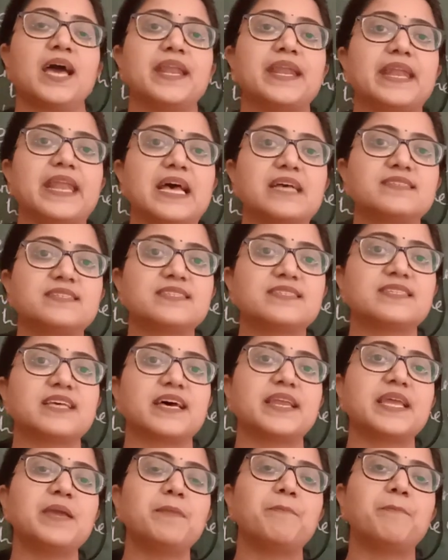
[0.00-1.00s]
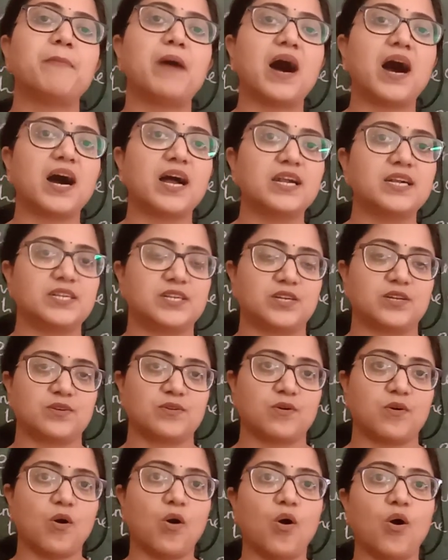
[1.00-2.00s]
necessary part
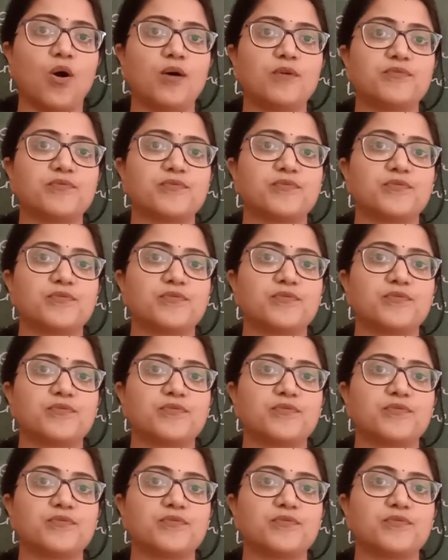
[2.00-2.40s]
of